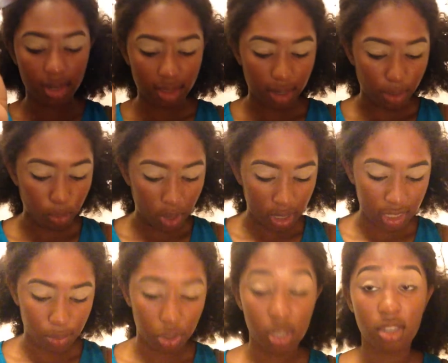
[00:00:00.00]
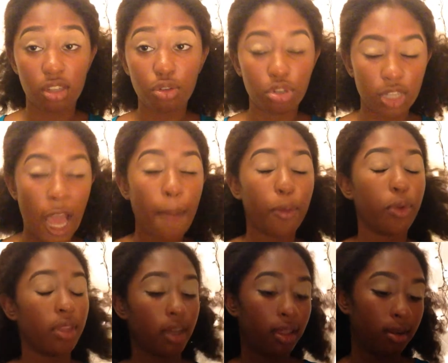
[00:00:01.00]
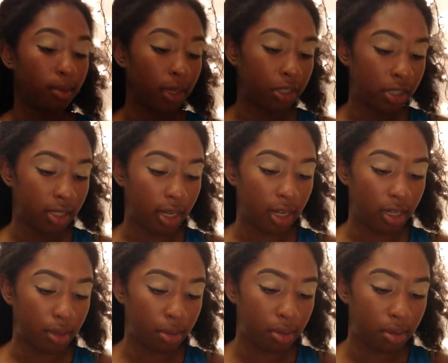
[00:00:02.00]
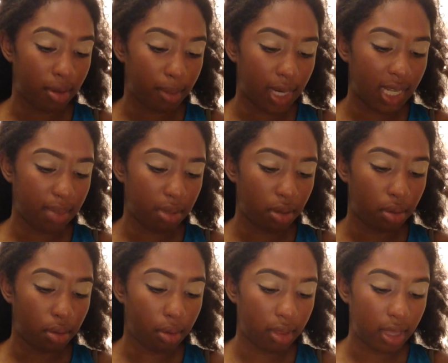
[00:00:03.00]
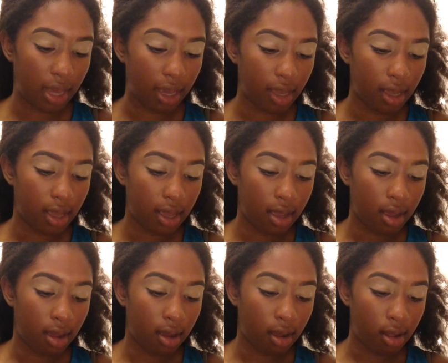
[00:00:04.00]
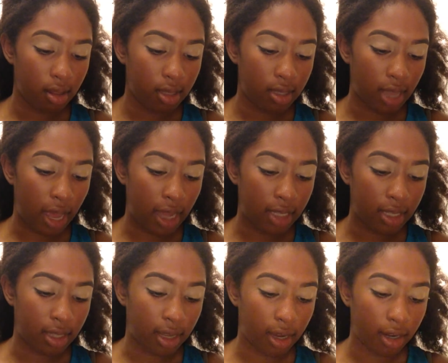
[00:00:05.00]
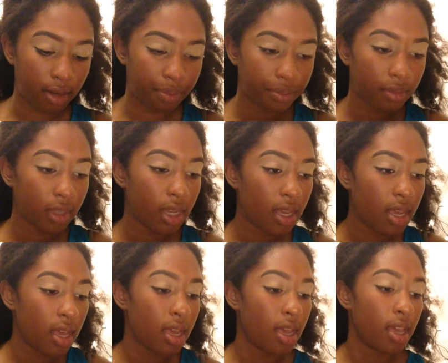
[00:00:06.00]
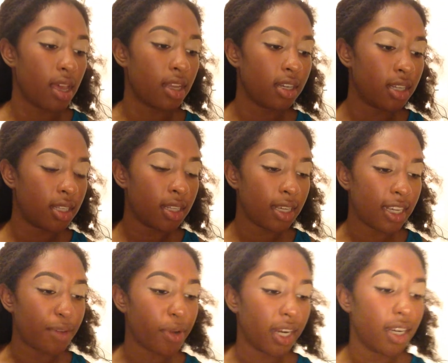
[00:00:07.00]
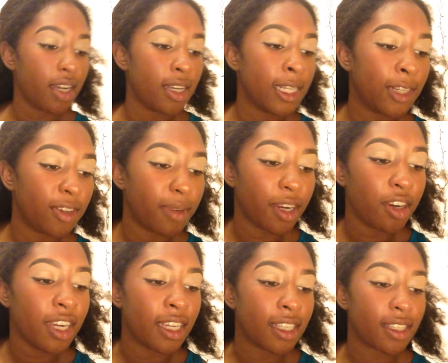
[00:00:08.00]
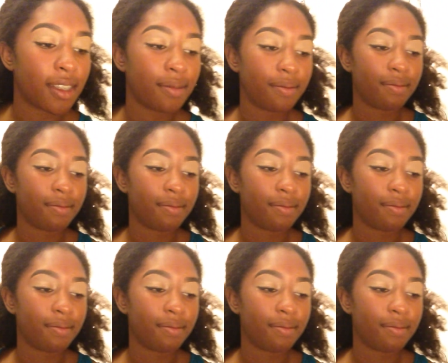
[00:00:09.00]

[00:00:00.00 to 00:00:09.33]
in there once, which doesn't usually happen with the other brushes that I use. So I'm gonna dip the whole thing, all the sides in there, and see what it does for my crease.